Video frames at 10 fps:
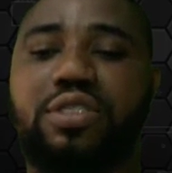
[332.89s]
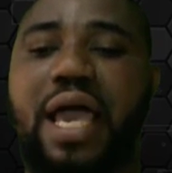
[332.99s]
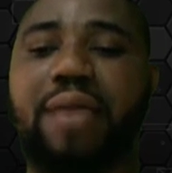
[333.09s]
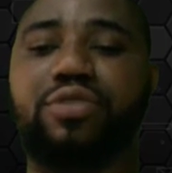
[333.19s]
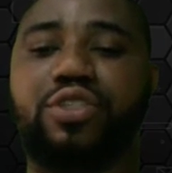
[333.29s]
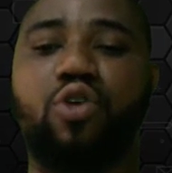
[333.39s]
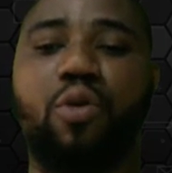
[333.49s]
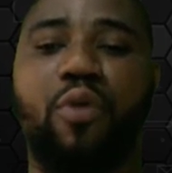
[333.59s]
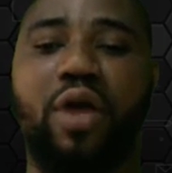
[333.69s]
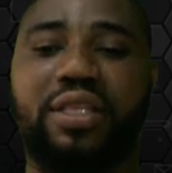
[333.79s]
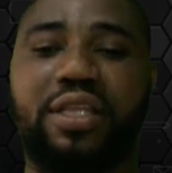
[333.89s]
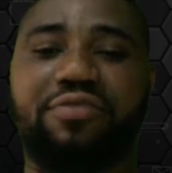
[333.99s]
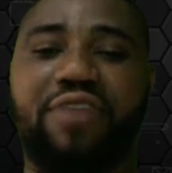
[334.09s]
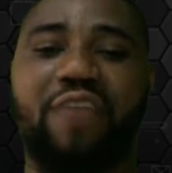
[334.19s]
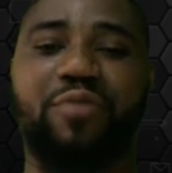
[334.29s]
times
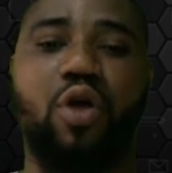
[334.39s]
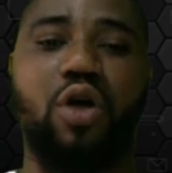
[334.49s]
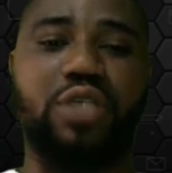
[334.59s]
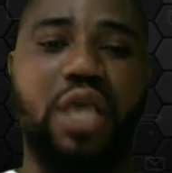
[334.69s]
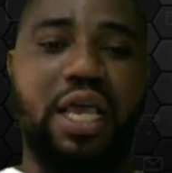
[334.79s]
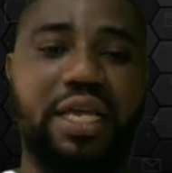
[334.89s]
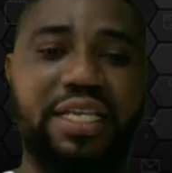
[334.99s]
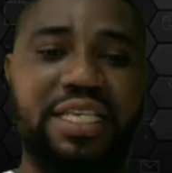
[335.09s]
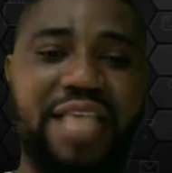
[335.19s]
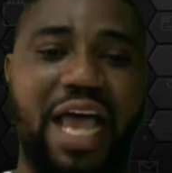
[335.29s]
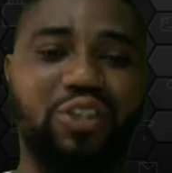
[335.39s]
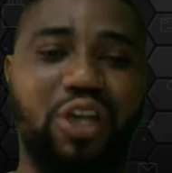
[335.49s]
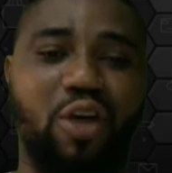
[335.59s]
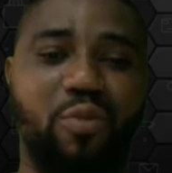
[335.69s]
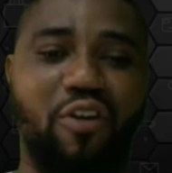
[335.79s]
0.35, because this is the
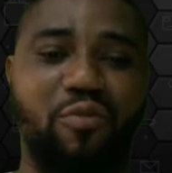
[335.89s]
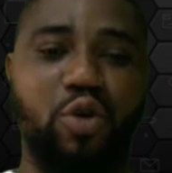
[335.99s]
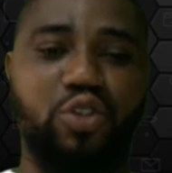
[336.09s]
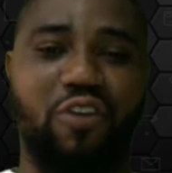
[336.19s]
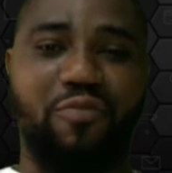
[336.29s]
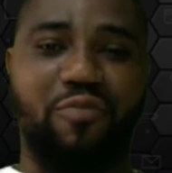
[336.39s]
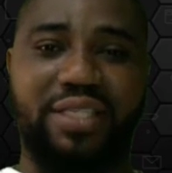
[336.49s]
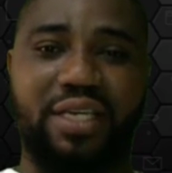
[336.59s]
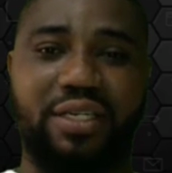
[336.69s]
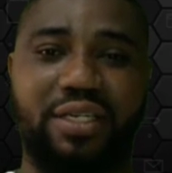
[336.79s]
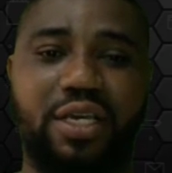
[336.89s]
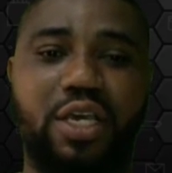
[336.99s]
actual number of moles of methane.